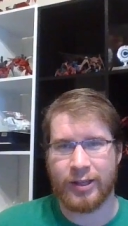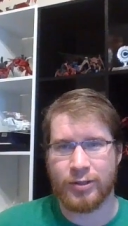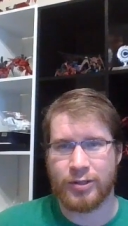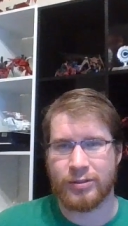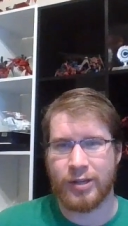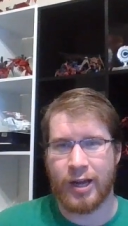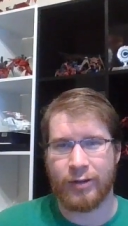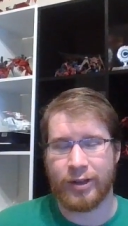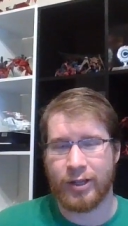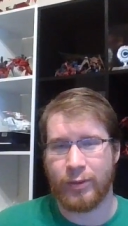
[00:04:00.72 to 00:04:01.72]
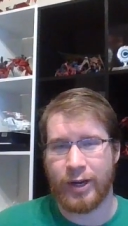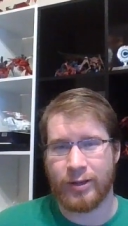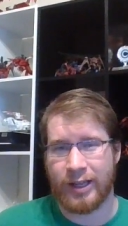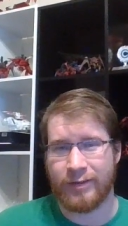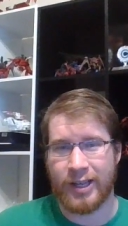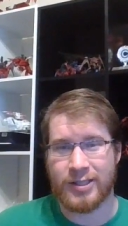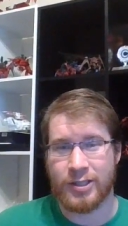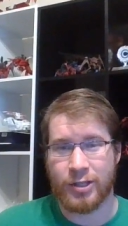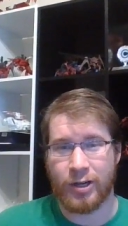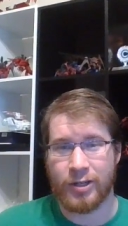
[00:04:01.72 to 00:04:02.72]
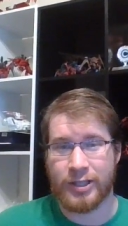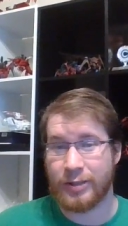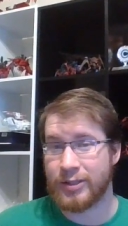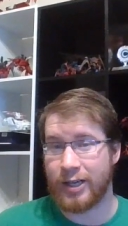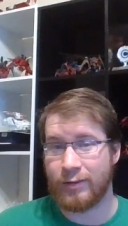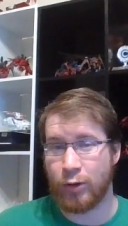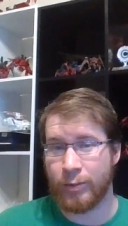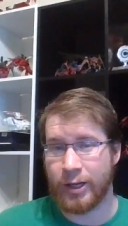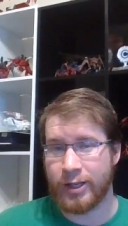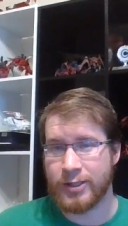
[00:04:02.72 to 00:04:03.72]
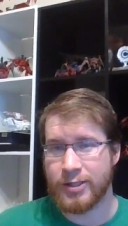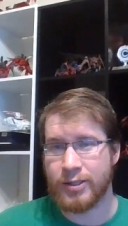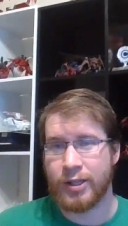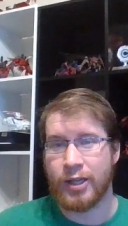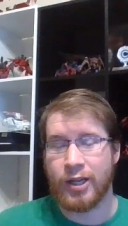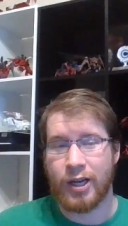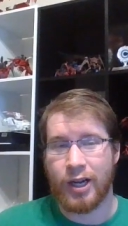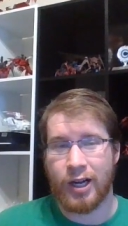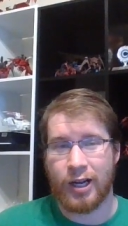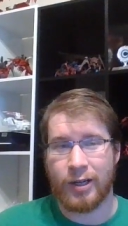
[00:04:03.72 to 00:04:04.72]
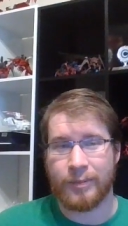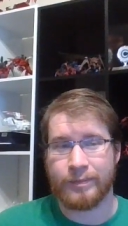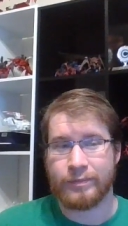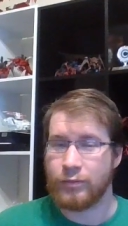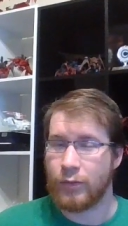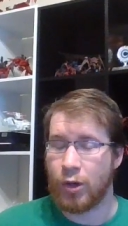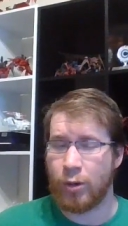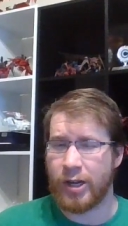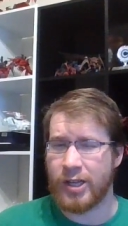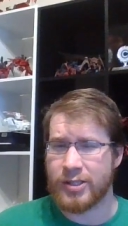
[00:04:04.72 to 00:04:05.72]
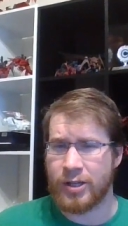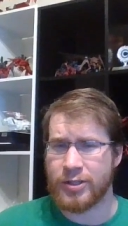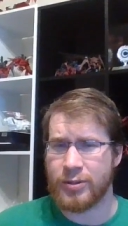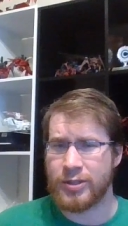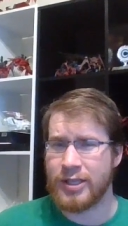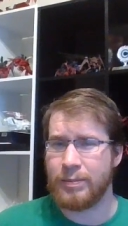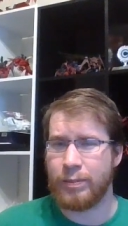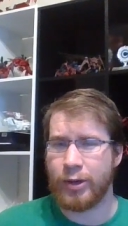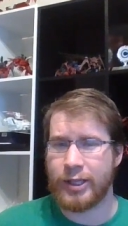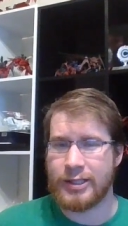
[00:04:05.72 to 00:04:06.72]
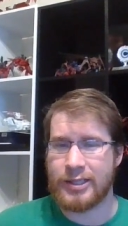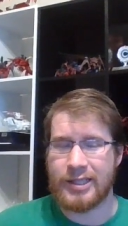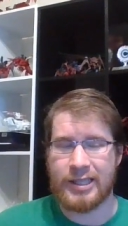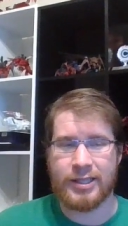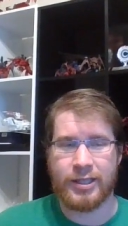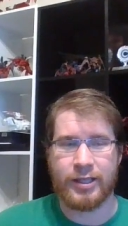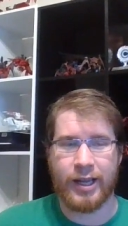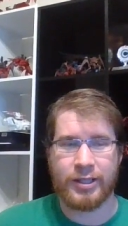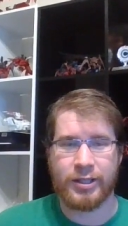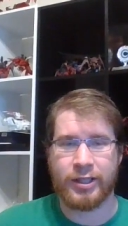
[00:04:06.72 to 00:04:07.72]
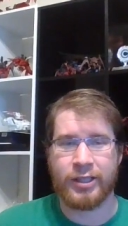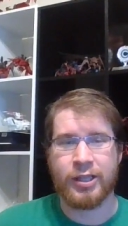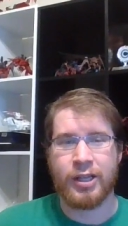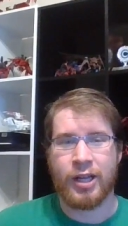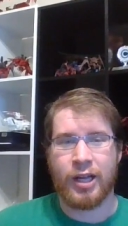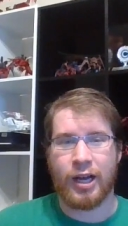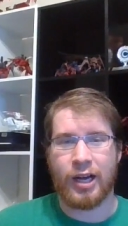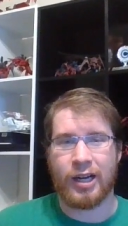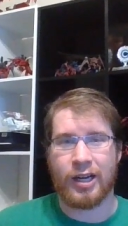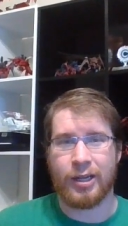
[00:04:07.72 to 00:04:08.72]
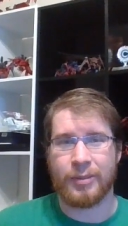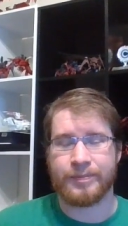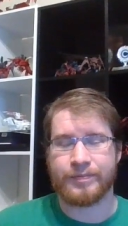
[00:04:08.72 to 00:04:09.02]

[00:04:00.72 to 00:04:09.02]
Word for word: there's not really a way to advance and charge outside of Hormagaunts. Um, Hormagaunts also seem pretty decent, actually. Um,